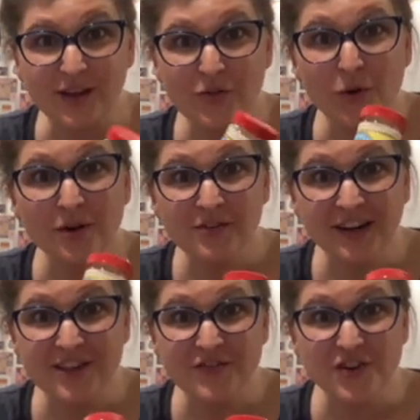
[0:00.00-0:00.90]
The
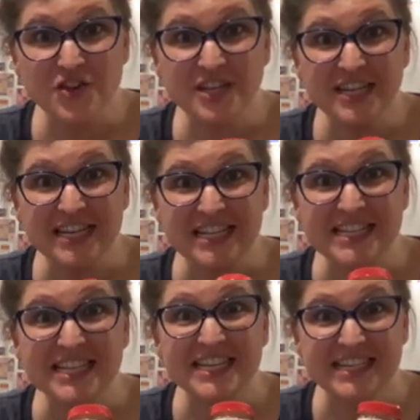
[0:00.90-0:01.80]
horseradish version
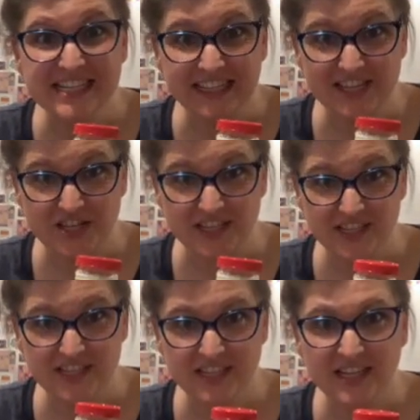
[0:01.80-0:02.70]
is
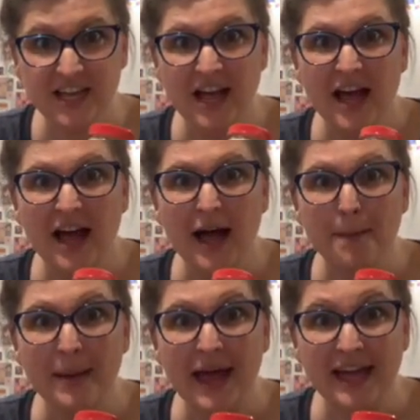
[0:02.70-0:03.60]
delicious.
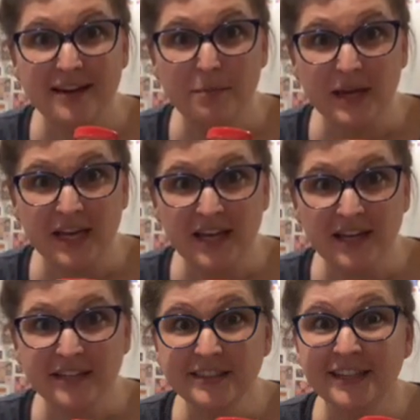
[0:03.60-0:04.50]
And
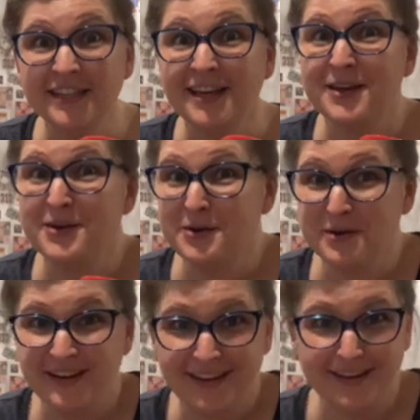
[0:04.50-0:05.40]
B,
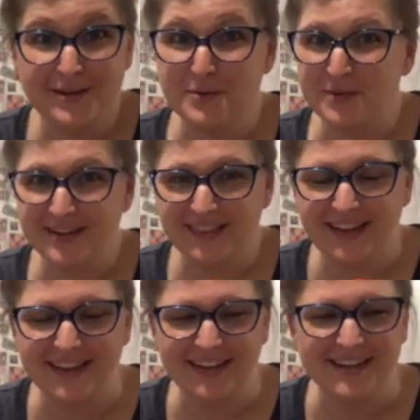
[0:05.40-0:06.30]
you wouldn't
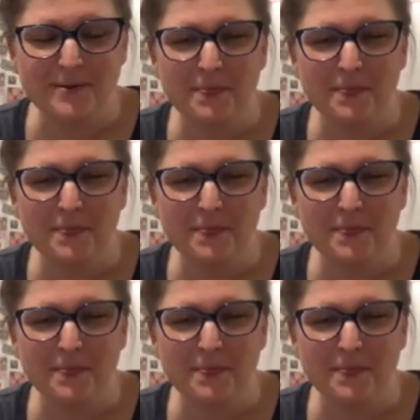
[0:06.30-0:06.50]
like it.